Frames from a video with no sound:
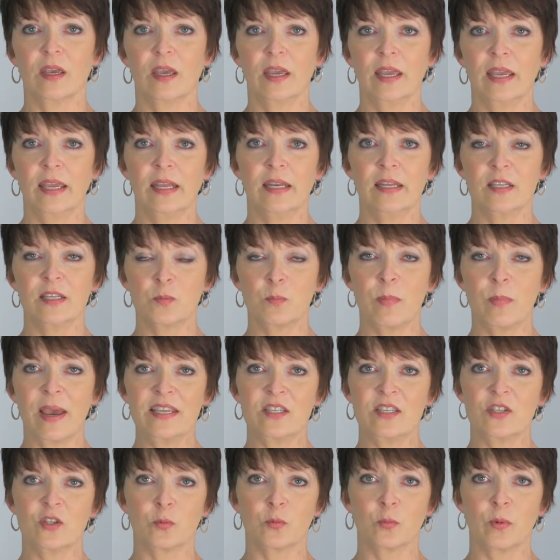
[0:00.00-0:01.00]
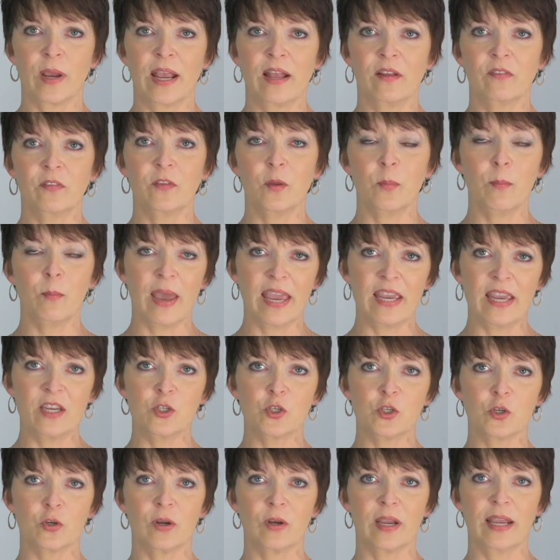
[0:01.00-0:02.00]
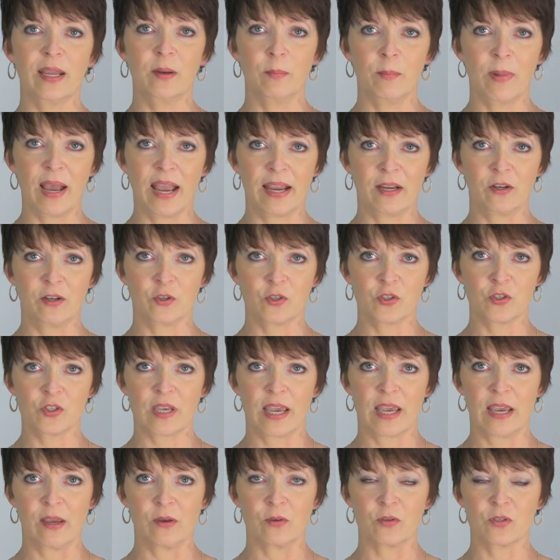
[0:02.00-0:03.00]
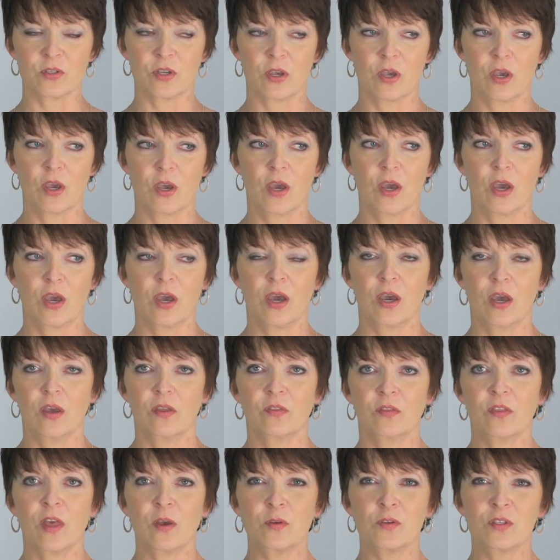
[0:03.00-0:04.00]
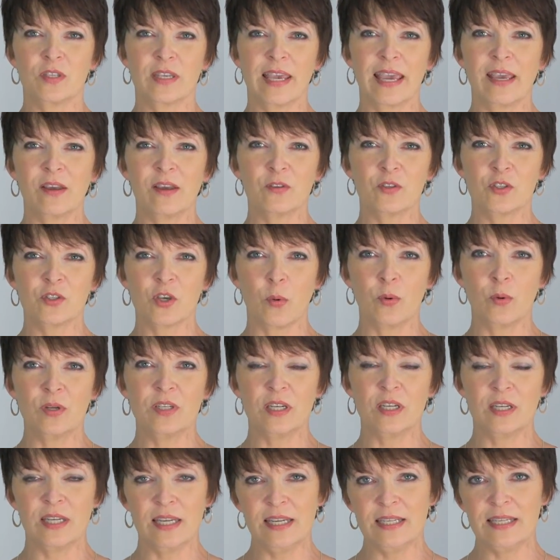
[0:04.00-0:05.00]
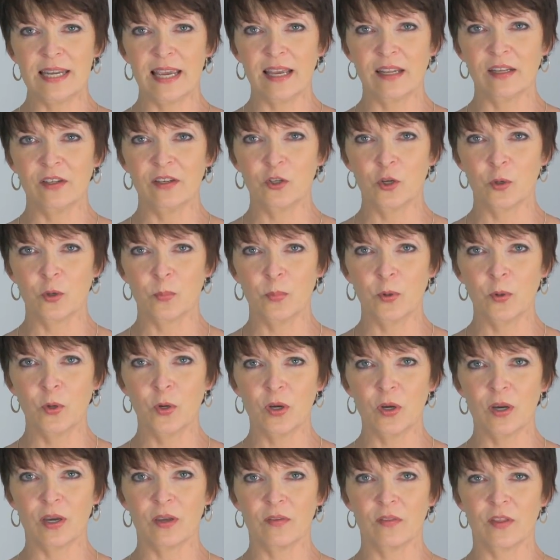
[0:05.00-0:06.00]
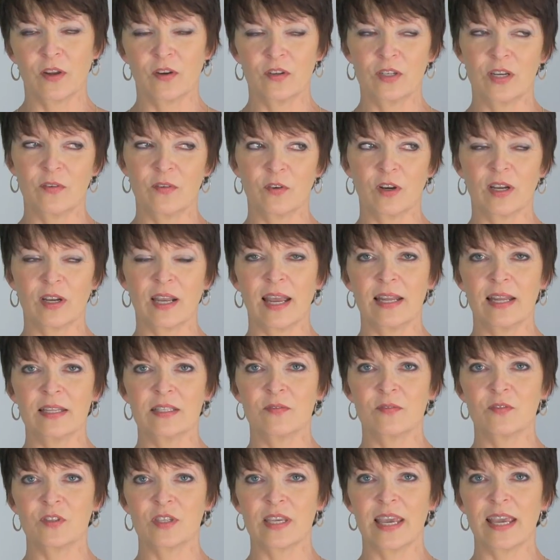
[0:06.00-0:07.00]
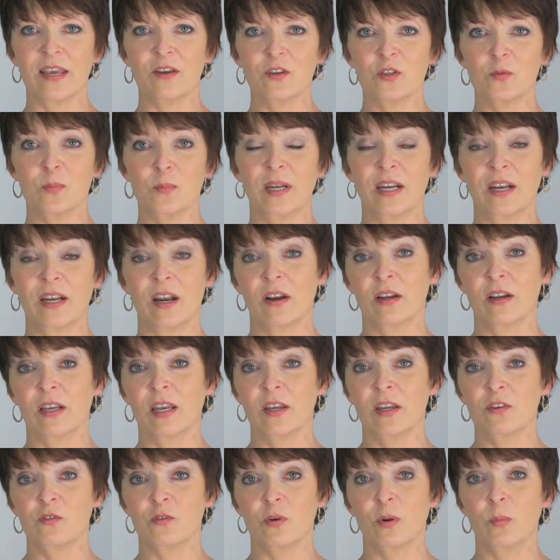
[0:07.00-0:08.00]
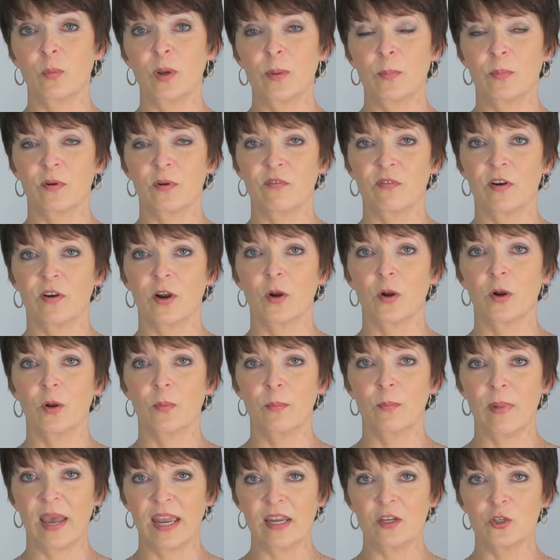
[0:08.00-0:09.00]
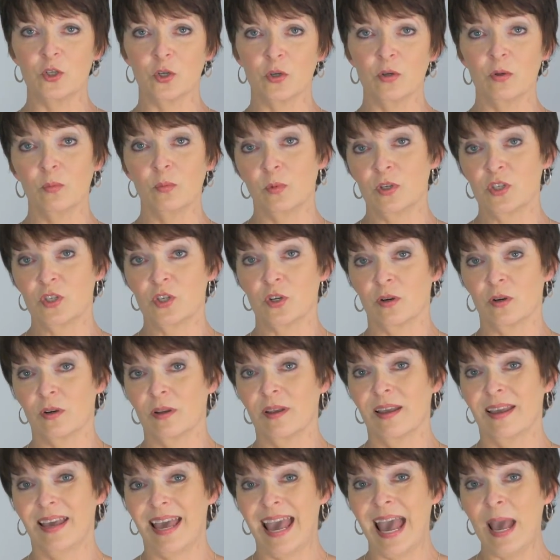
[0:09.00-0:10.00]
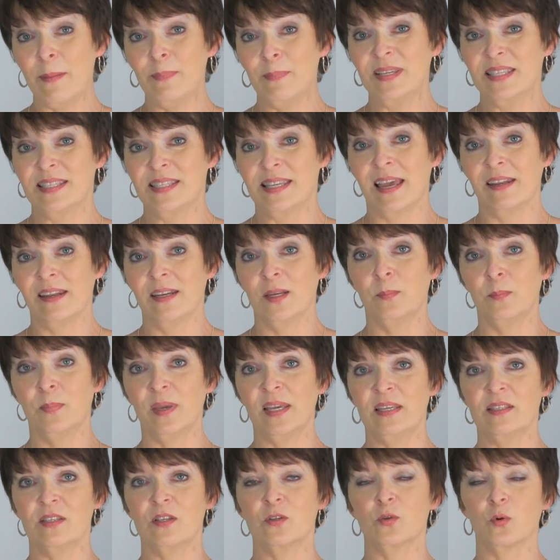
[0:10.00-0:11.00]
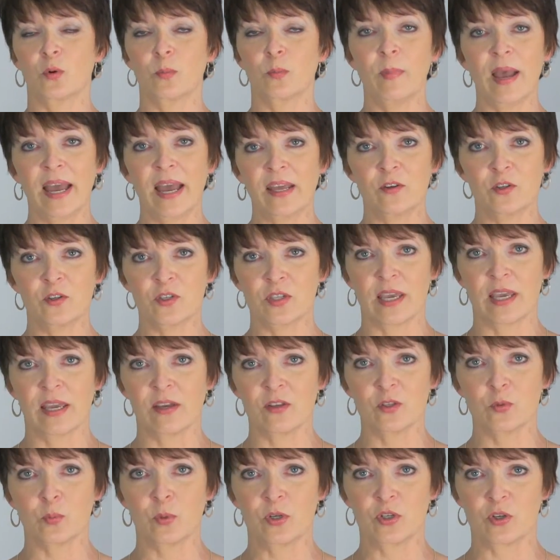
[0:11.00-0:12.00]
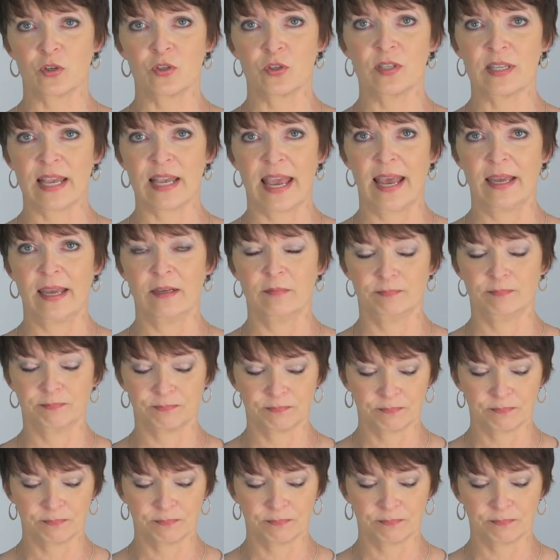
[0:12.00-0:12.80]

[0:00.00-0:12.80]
It is based around the major and minor scales. Those scales go into detail in your book. There are different kinds of scales, but in our country we prefer major, which are happy sounding pieces, or minor scales, which are sad.